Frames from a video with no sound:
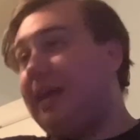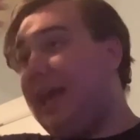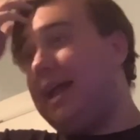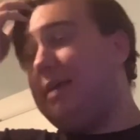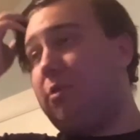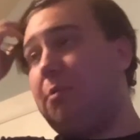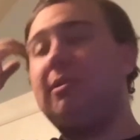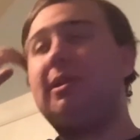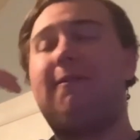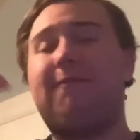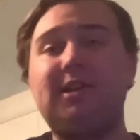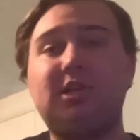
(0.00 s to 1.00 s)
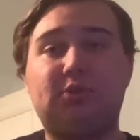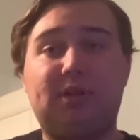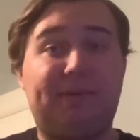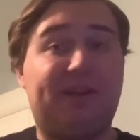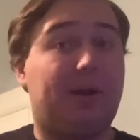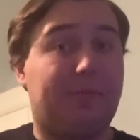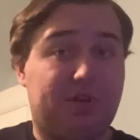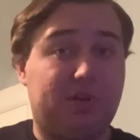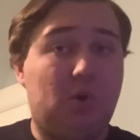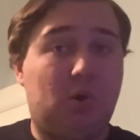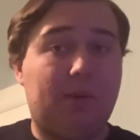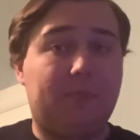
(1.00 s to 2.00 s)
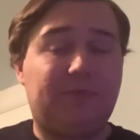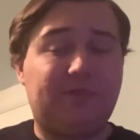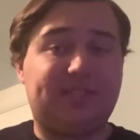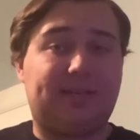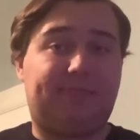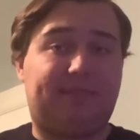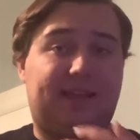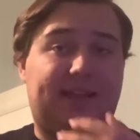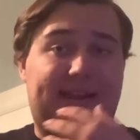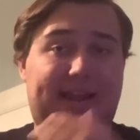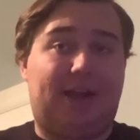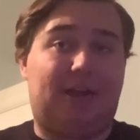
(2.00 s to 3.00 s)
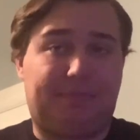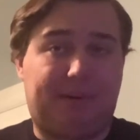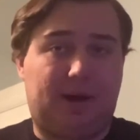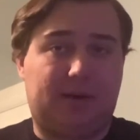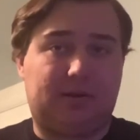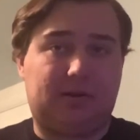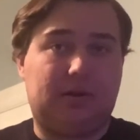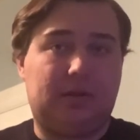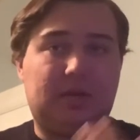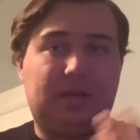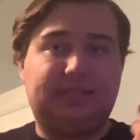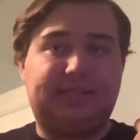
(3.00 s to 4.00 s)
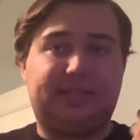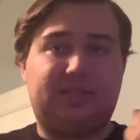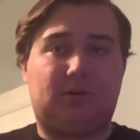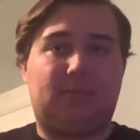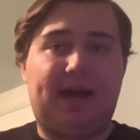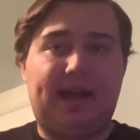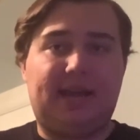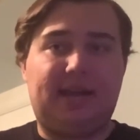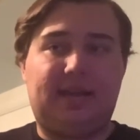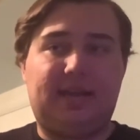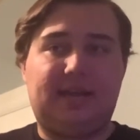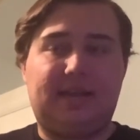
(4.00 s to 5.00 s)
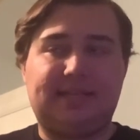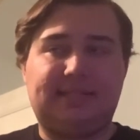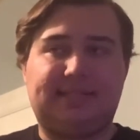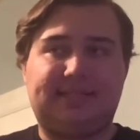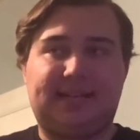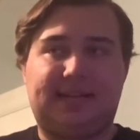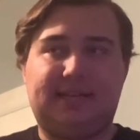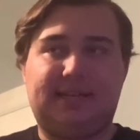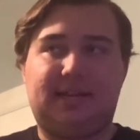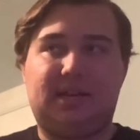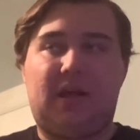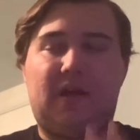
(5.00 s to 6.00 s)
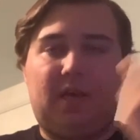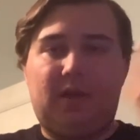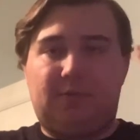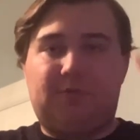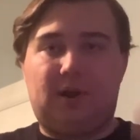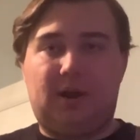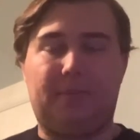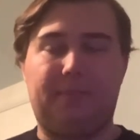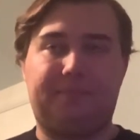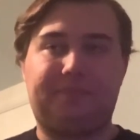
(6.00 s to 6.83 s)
and what would eventually become the norm for something in Harry Potter, since Hermione is descended from